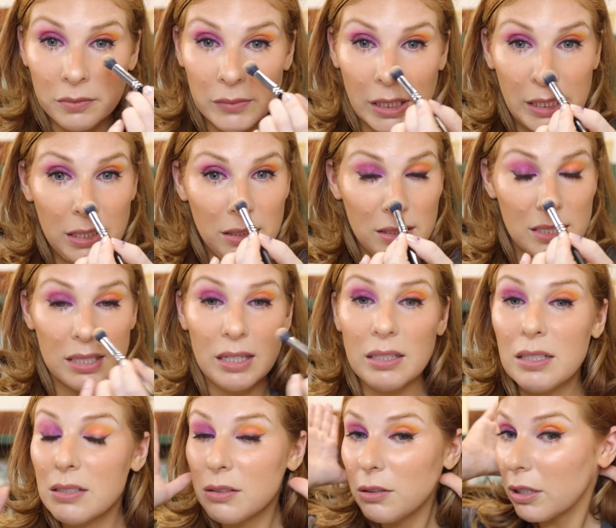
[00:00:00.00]
I think the skin
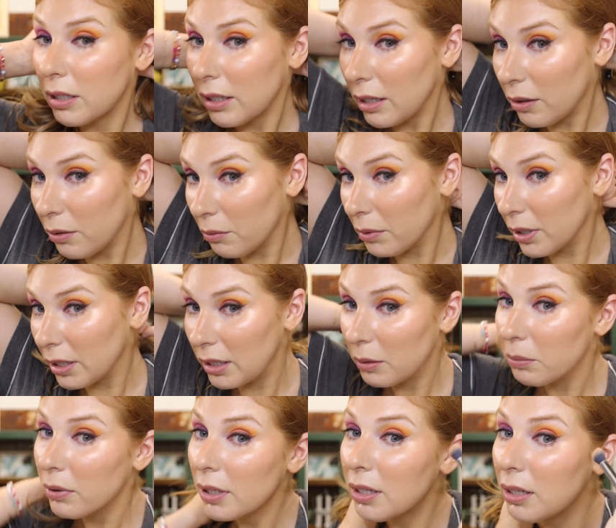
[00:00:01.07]
is looking really
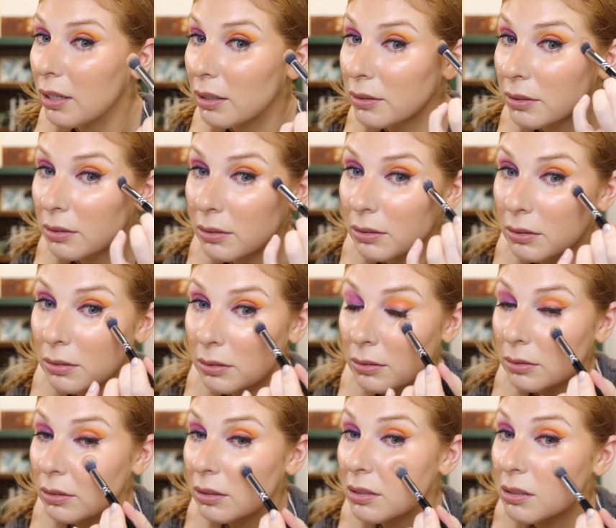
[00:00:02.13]
pretty.
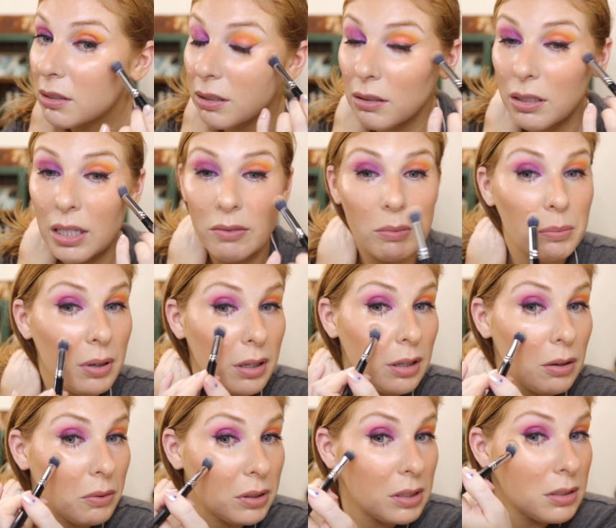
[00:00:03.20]
It's going to look even
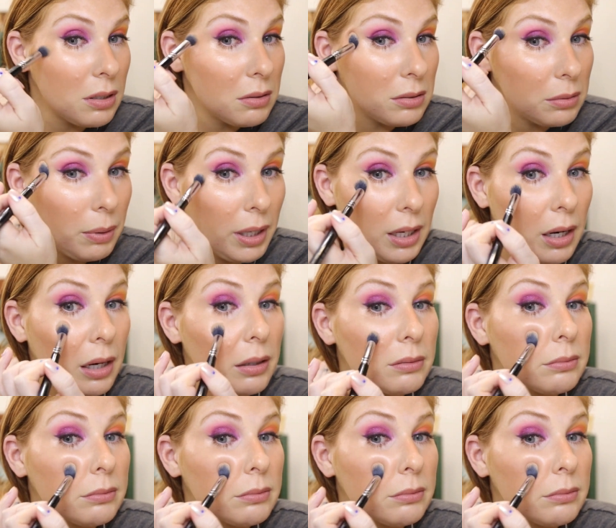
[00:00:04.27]
prettier when it's all sweaty